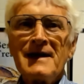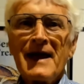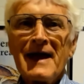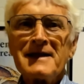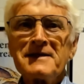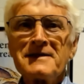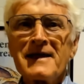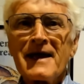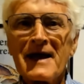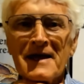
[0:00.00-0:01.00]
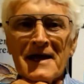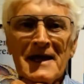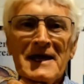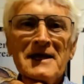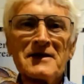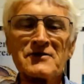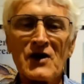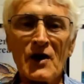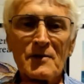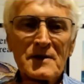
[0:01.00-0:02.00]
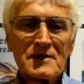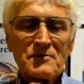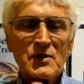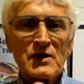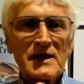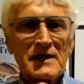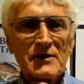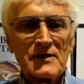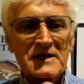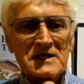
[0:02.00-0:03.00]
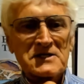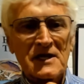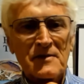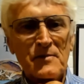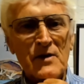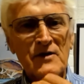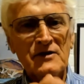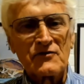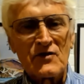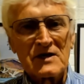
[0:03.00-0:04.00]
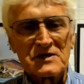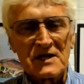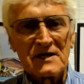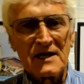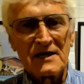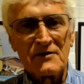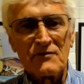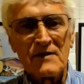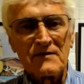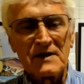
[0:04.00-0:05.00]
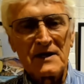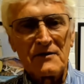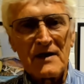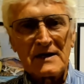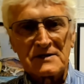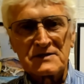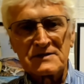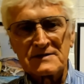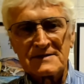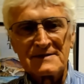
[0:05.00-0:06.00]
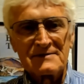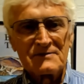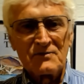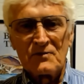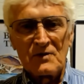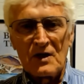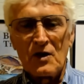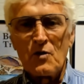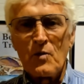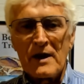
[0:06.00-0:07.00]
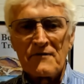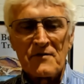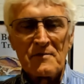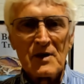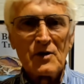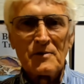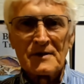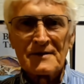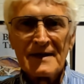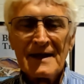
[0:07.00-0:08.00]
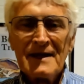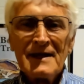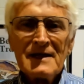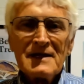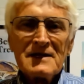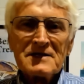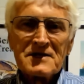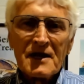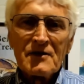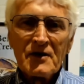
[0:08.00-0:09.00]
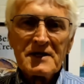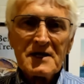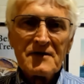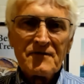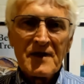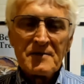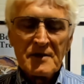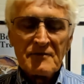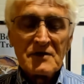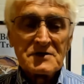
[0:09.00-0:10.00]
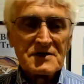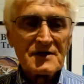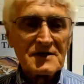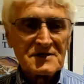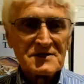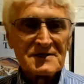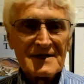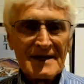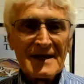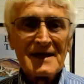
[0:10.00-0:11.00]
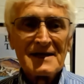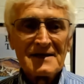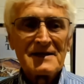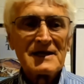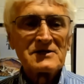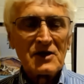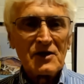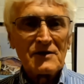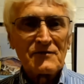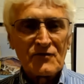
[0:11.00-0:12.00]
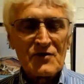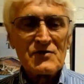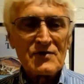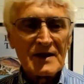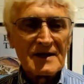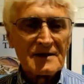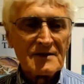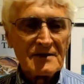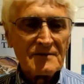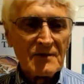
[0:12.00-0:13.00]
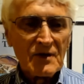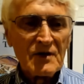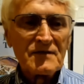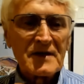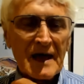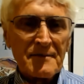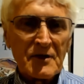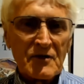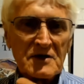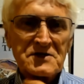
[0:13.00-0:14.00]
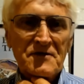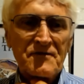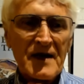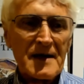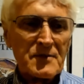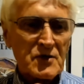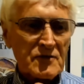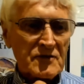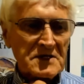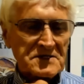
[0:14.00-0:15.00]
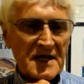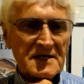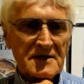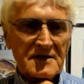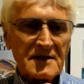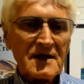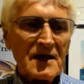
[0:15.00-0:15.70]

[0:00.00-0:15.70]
And he told me that Benito had actually buried treasure in a river near us, a long way from Melbourne. So I did a fair bit of research, and there's a lot of truth in it. I even came across a farmer who resented